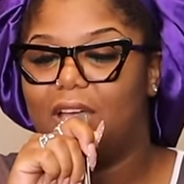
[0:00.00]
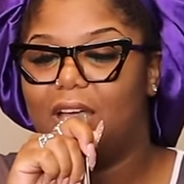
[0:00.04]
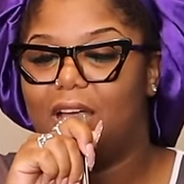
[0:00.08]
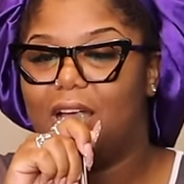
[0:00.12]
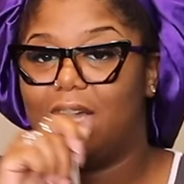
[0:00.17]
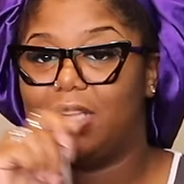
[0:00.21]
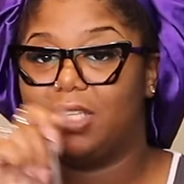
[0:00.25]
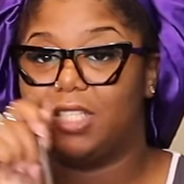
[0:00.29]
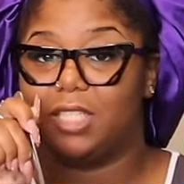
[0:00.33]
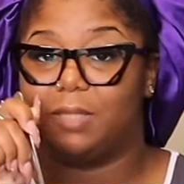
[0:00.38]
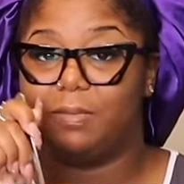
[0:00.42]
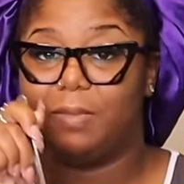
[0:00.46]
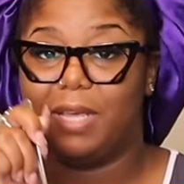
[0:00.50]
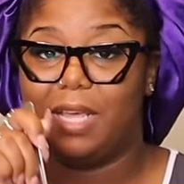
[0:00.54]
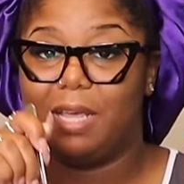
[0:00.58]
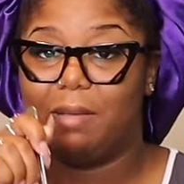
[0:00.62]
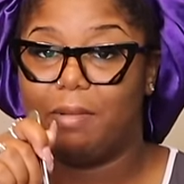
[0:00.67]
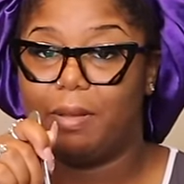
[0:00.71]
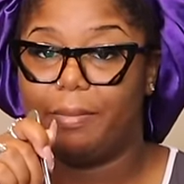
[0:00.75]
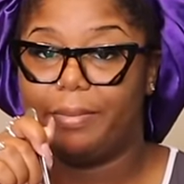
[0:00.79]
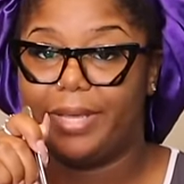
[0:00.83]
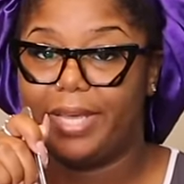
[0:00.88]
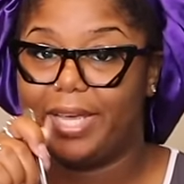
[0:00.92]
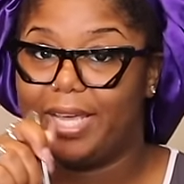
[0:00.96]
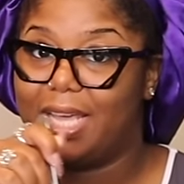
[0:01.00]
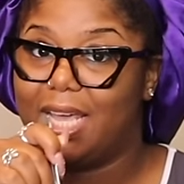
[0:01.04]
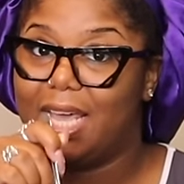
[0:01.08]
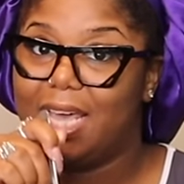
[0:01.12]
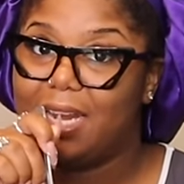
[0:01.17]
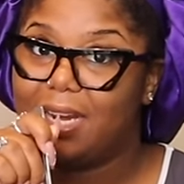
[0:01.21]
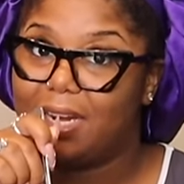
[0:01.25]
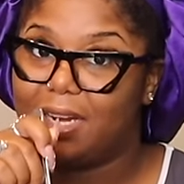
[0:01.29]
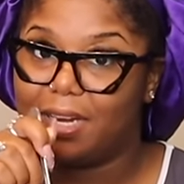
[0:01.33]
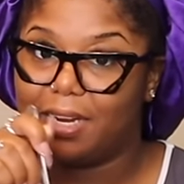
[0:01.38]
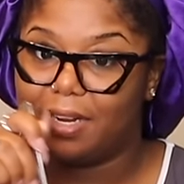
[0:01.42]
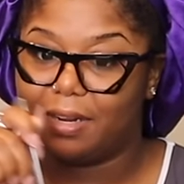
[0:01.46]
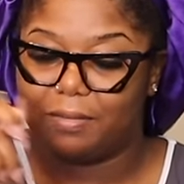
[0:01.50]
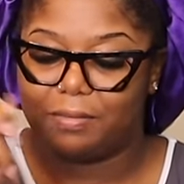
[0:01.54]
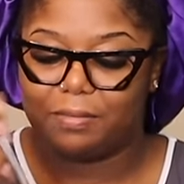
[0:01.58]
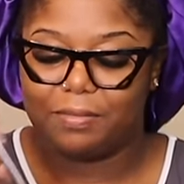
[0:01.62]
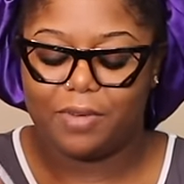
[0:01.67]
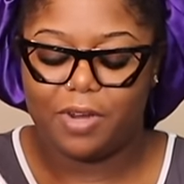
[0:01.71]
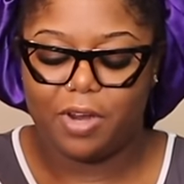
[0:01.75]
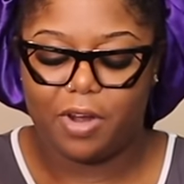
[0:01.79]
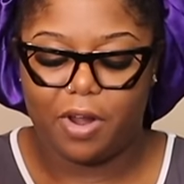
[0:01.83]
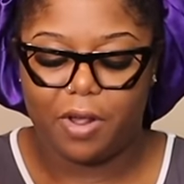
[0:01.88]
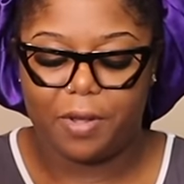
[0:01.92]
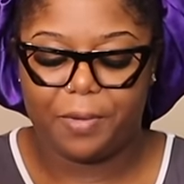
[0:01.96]
I've just been in my bed editing,
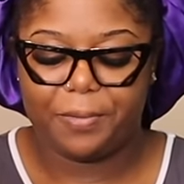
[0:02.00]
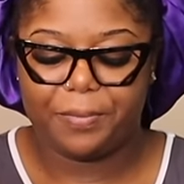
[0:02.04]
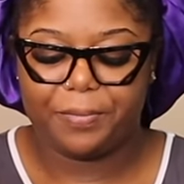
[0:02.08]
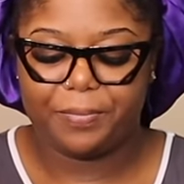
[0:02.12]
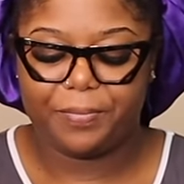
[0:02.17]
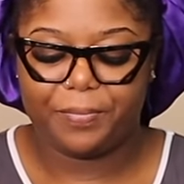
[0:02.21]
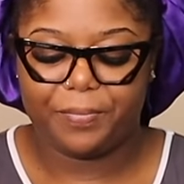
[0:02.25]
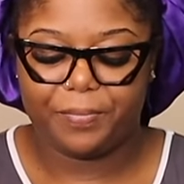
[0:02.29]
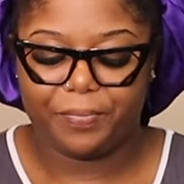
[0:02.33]
you know?